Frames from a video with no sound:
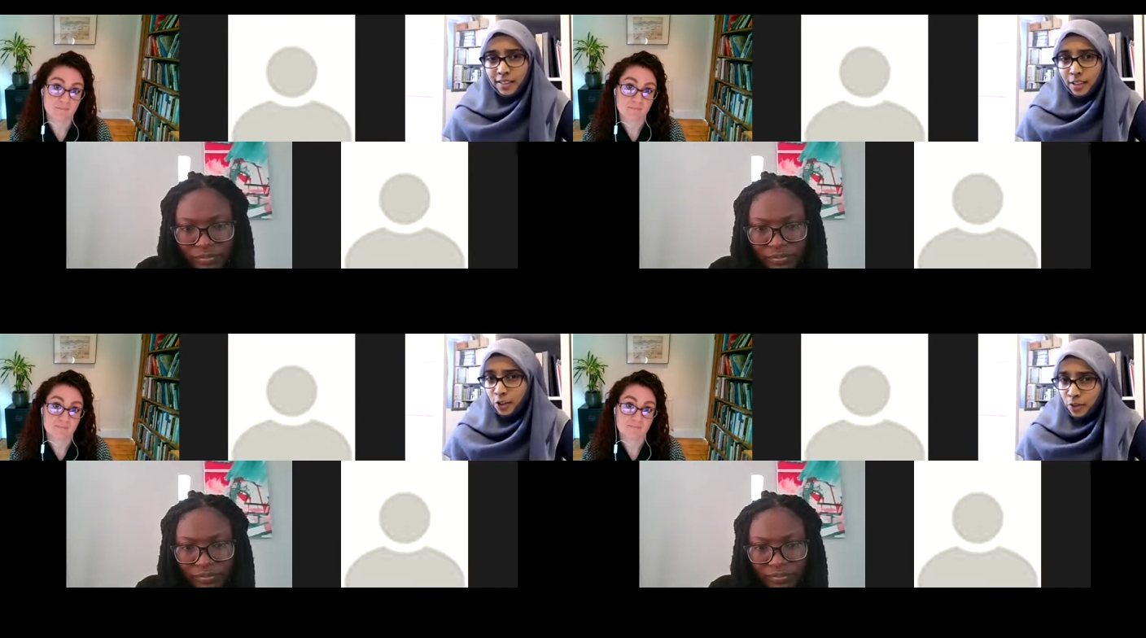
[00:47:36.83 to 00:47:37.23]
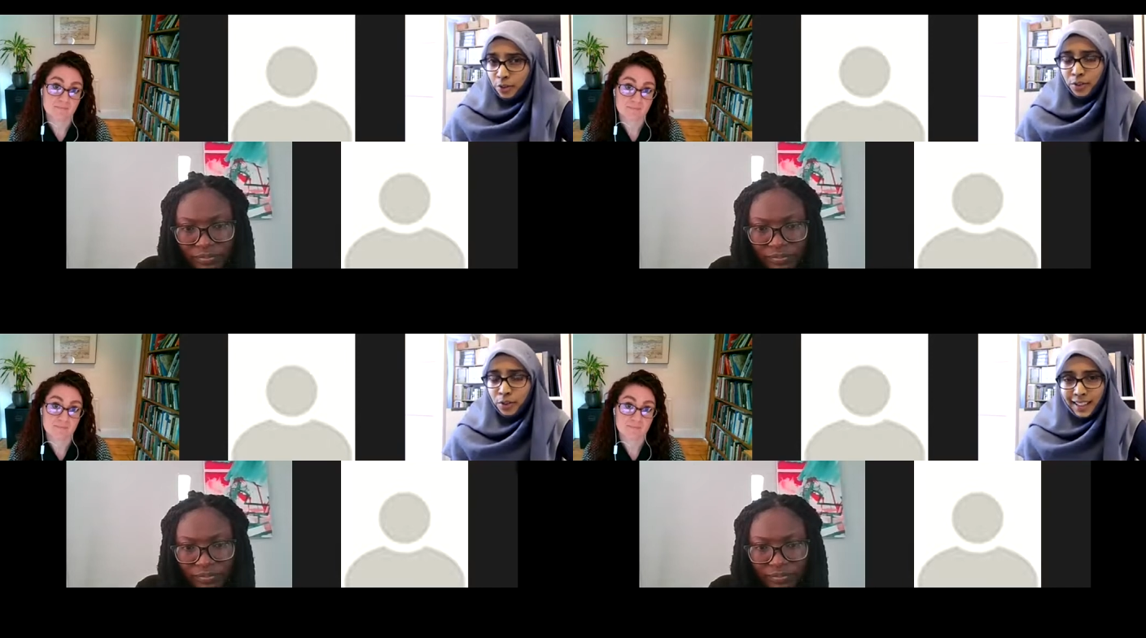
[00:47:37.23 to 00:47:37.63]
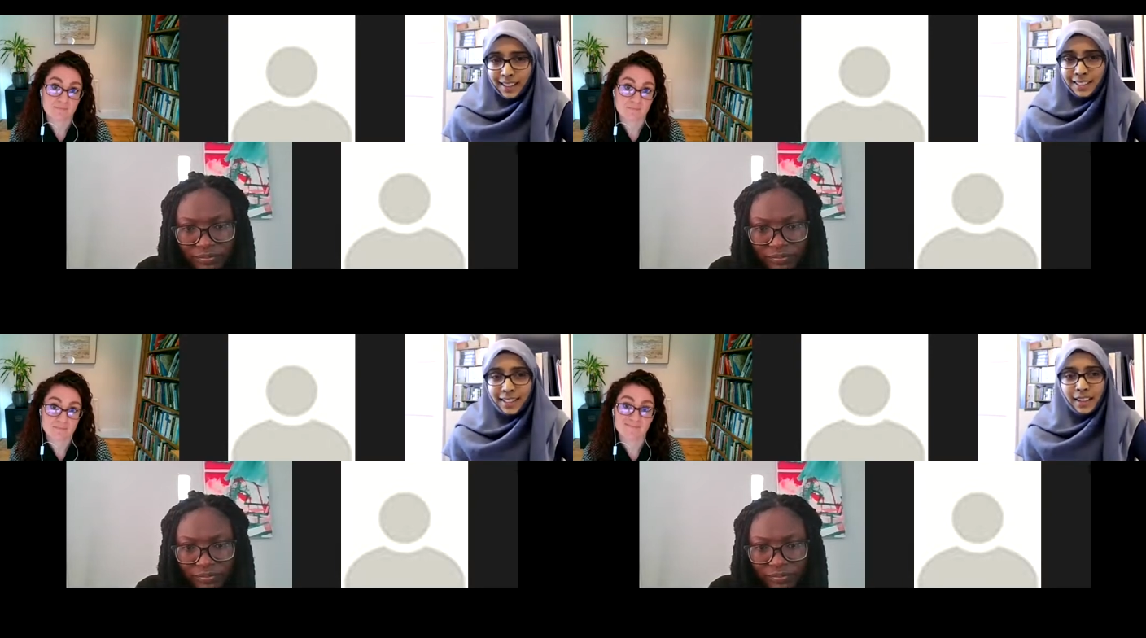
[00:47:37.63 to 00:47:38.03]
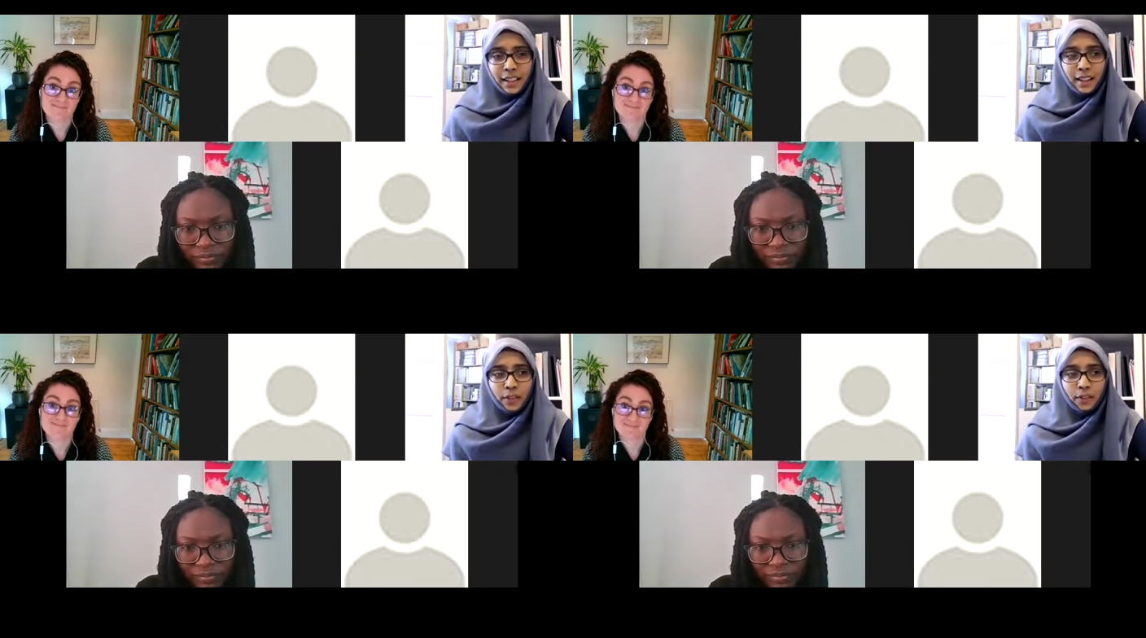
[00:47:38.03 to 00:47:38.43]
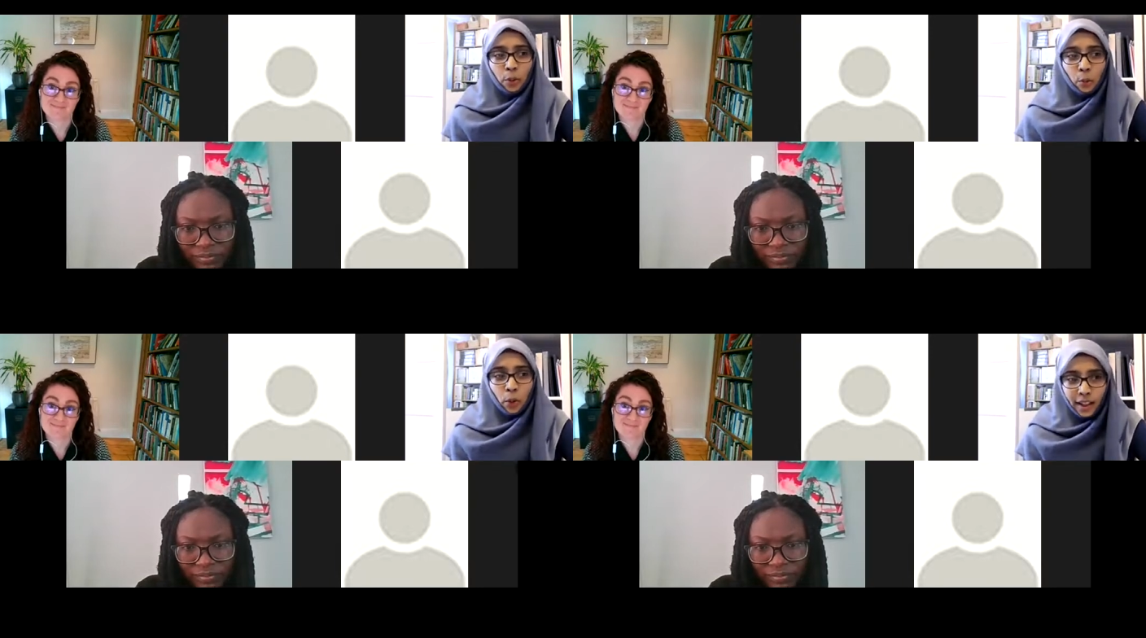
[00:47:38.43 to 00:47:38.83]
Speaker 1: 150 years,
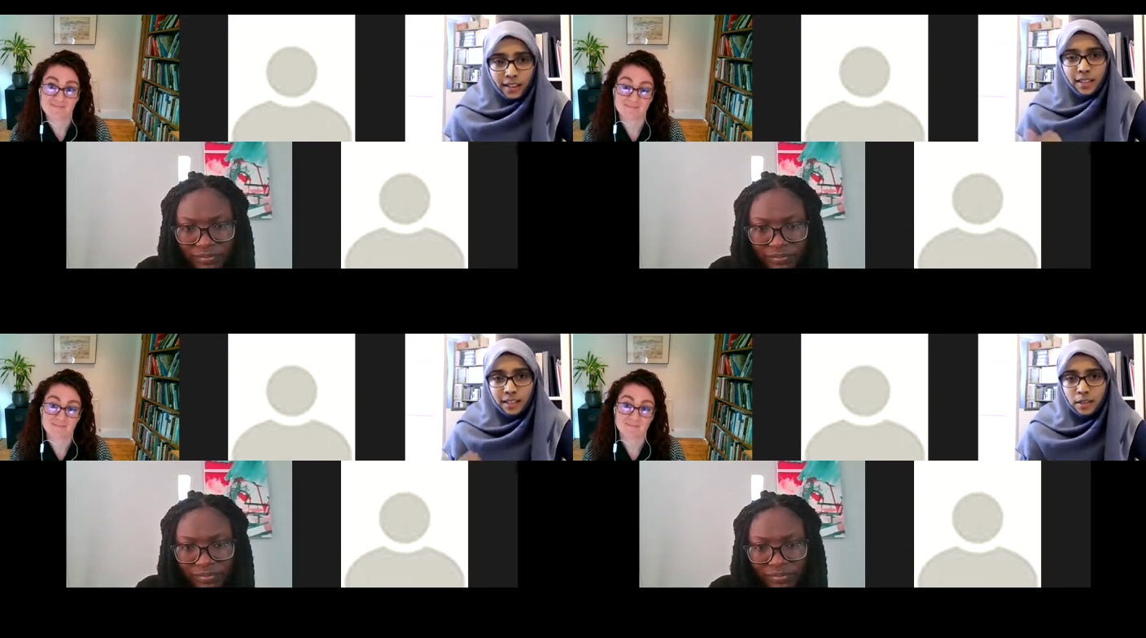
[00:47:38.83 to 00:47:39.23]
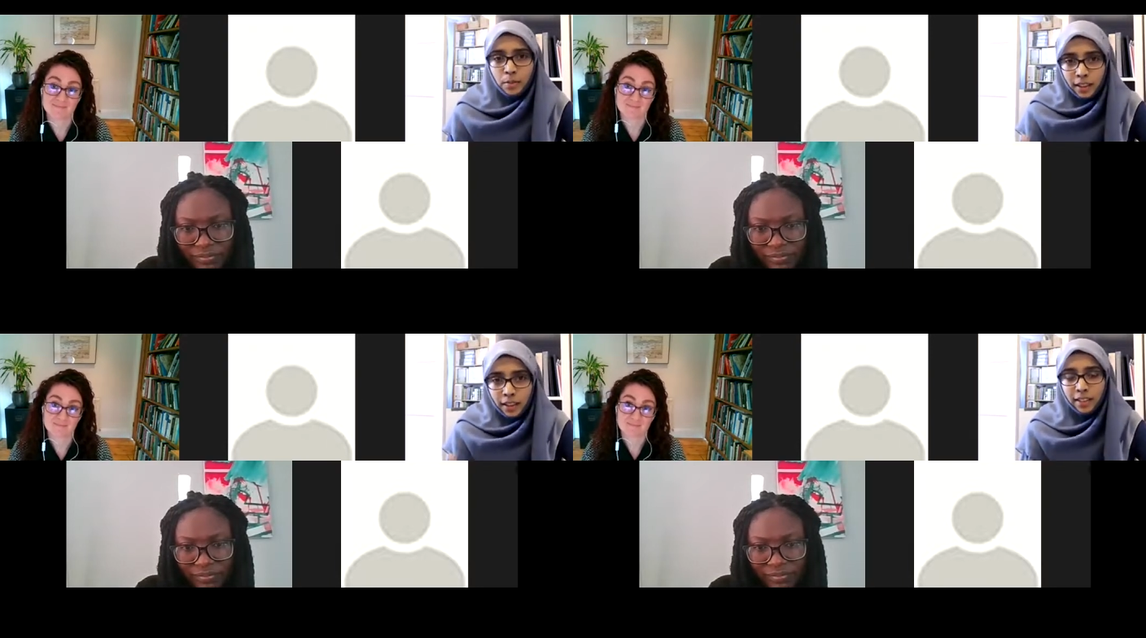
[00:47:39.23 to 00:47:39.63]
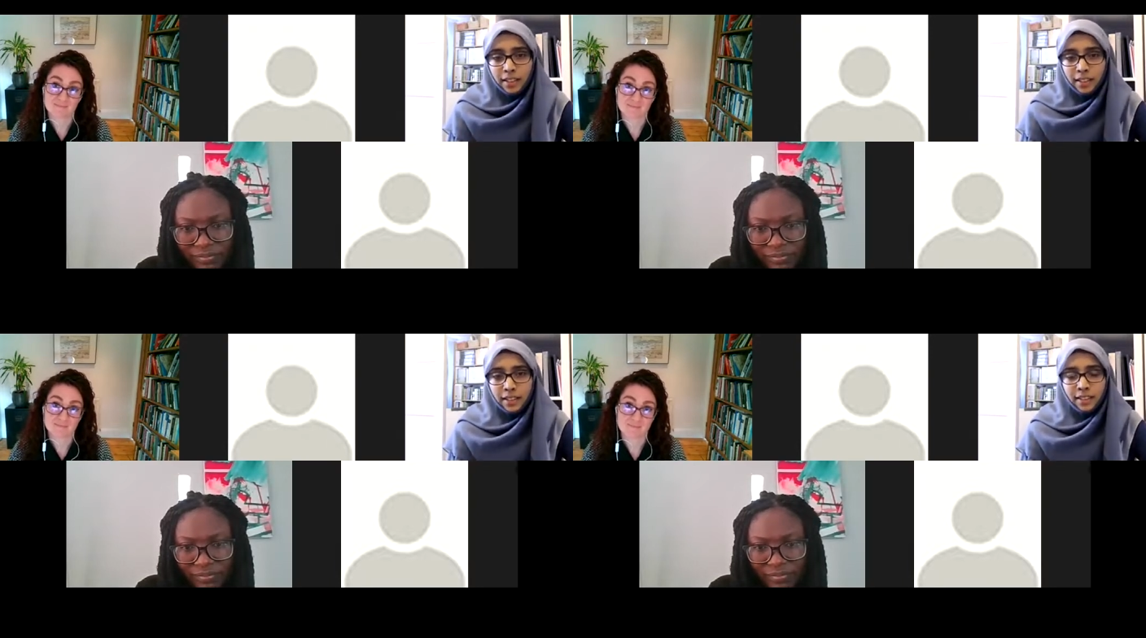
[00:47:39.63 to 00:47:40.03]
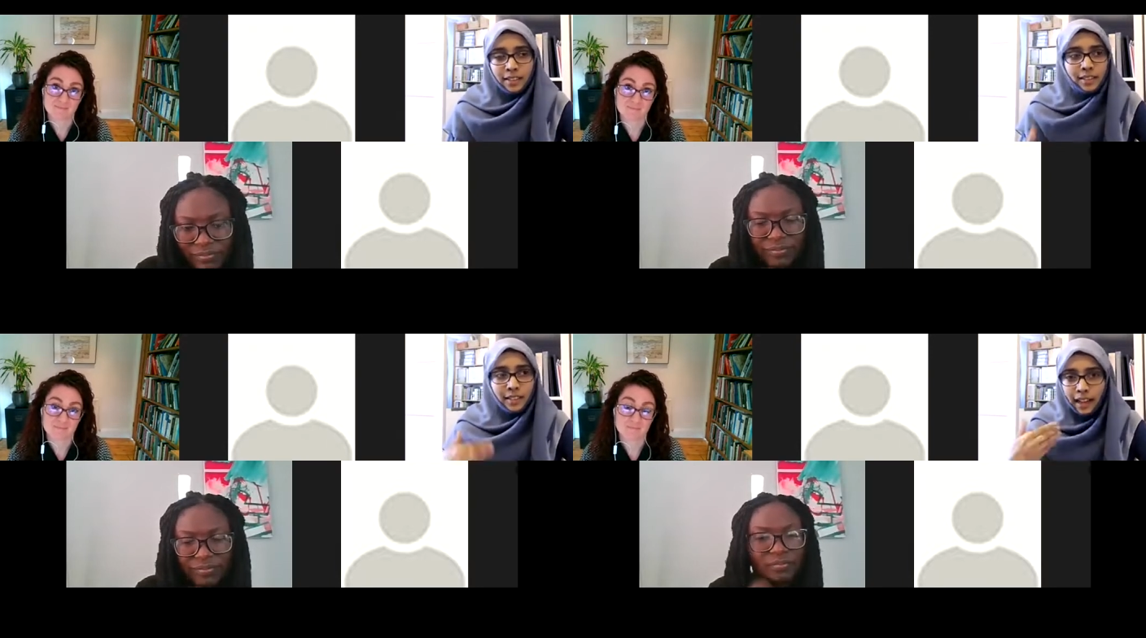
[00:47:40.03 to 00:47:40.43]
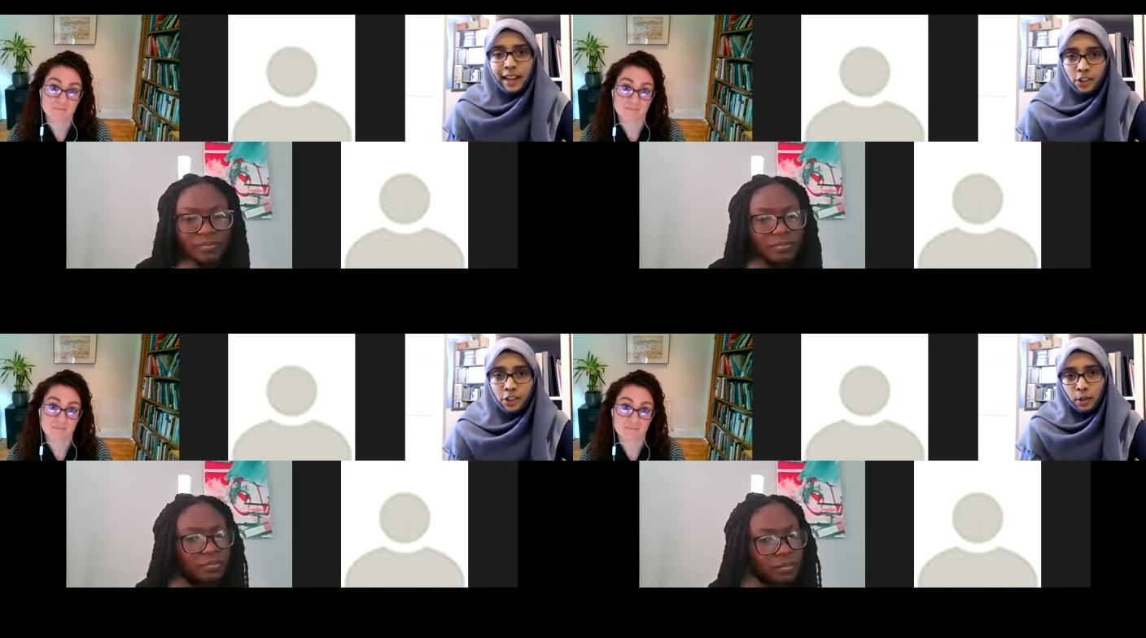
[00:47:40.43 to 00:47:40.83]
the West has been the
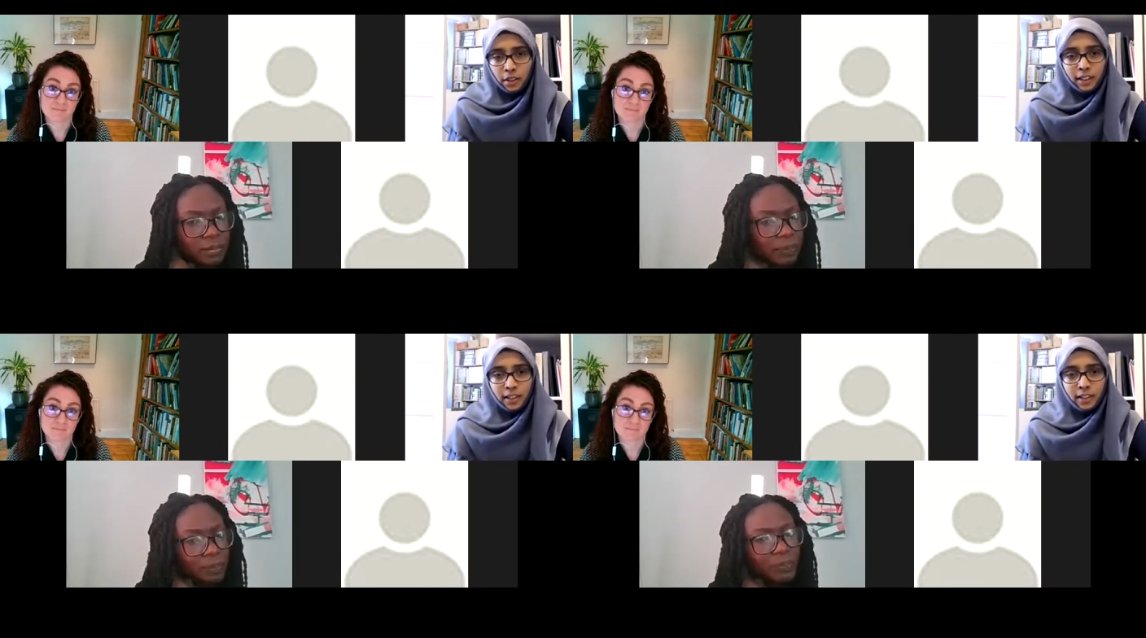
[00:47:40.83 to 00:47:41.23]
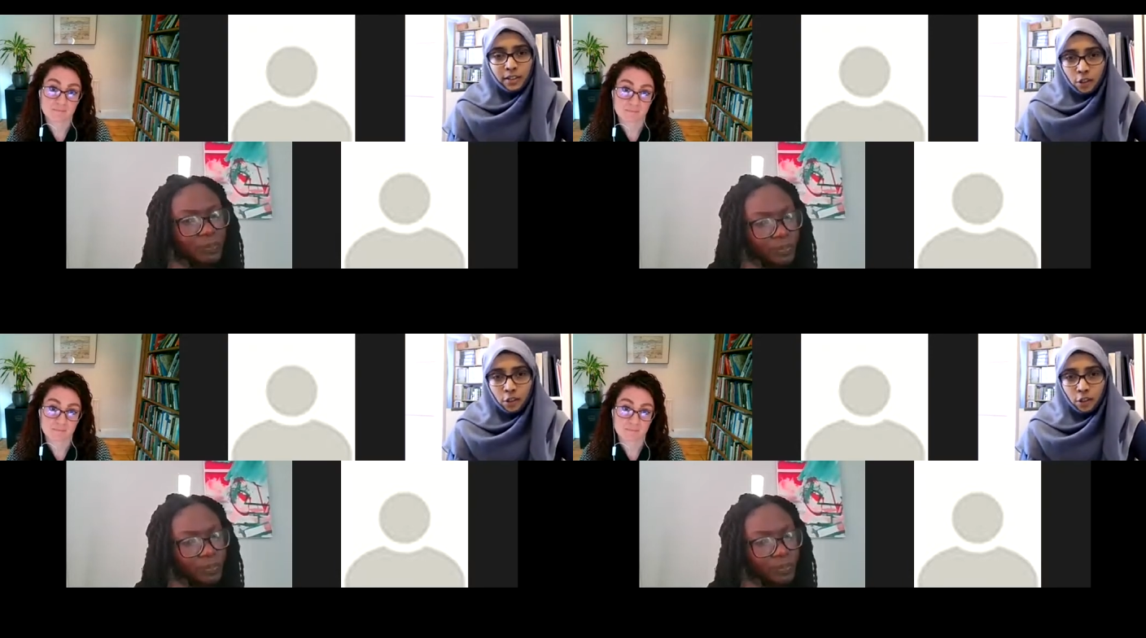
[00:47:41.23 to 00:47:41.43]
hegemonic,